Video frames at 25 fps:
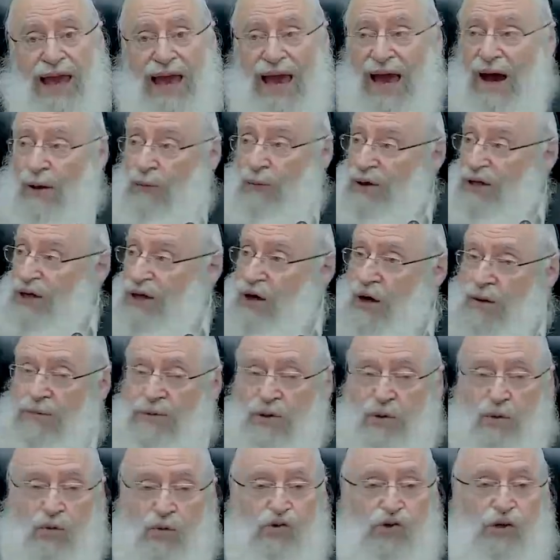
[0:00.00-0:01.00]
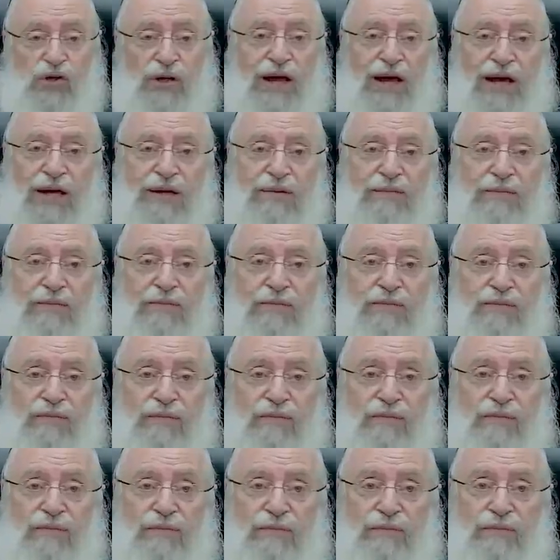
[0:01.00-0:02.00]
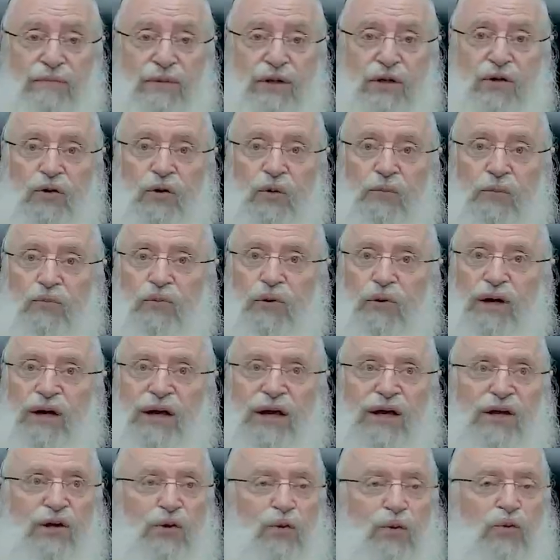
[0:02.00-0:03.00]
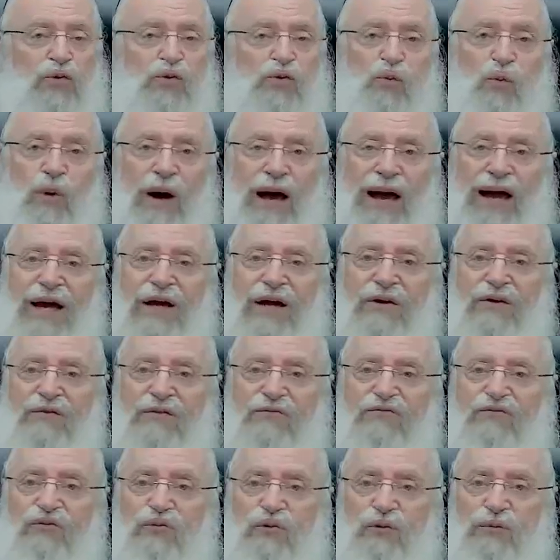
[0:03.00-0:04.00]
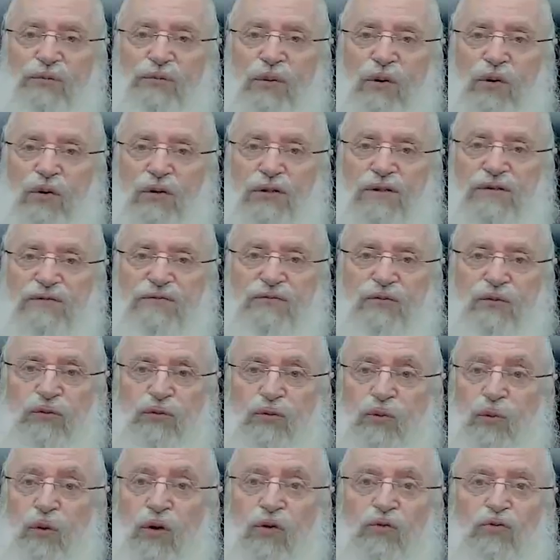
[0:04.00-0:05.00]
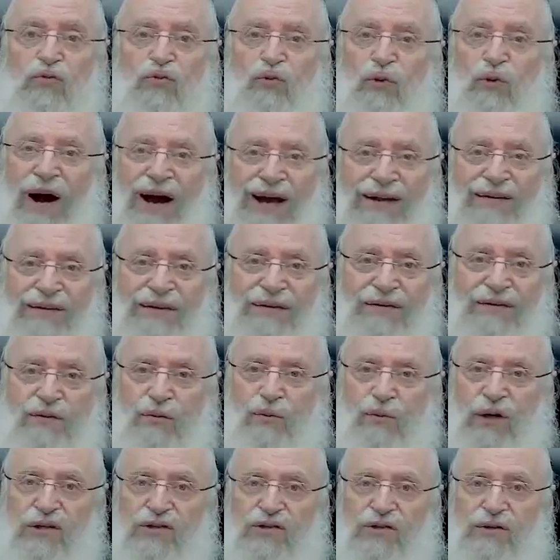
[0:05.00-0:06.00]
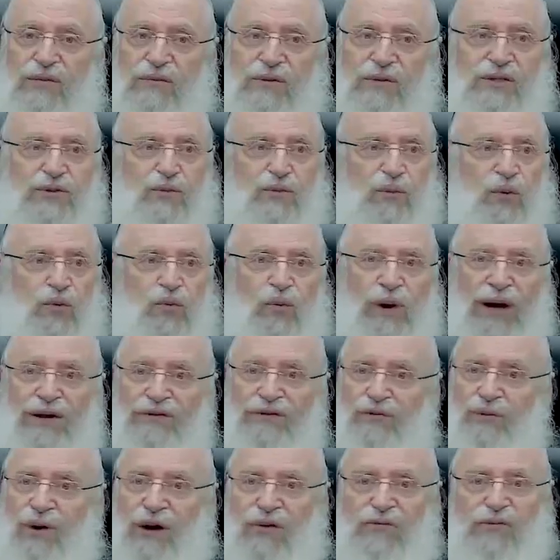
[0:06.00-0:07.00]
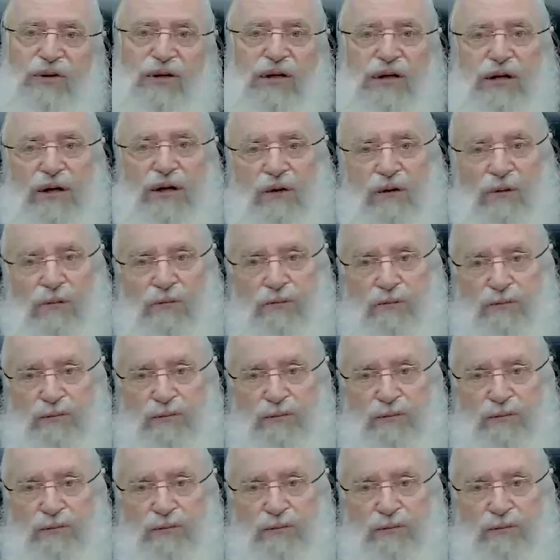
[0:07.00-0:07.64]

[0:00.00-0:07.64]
And when you come to Yerushalayim, You don't bring a huge wagon of fruit because the fruit will rot and the vegetables will rot throughout the year.